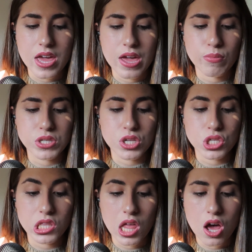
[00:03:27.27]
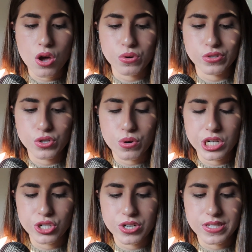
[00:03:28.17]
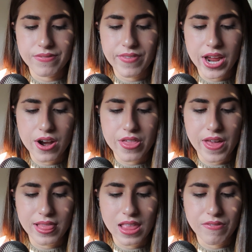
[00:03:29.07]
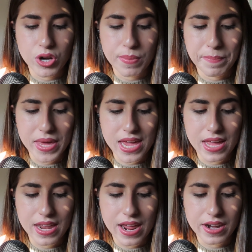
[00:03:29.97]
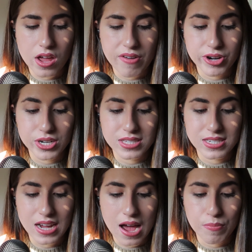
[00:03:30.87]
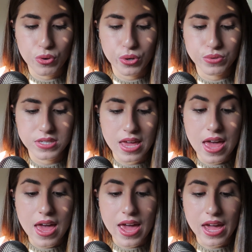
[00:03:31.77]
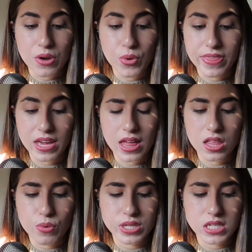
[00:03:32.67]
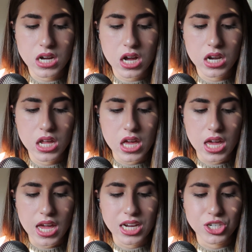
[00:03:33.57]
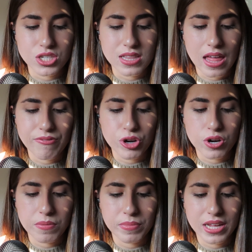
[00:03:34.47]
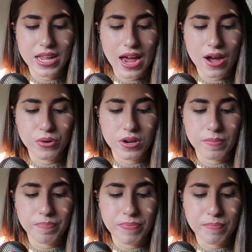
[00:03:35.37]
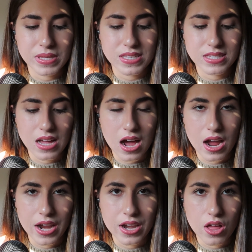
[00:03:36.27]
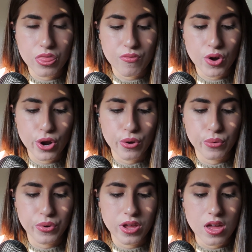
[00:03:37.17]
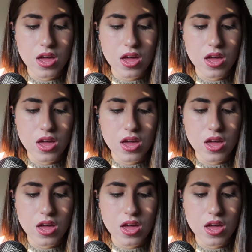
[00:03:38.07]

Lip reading: It was a slow, torturous affair that left her beaten and covered in stab wounds, and when the killer was done, he just left her to bleed out beside the road.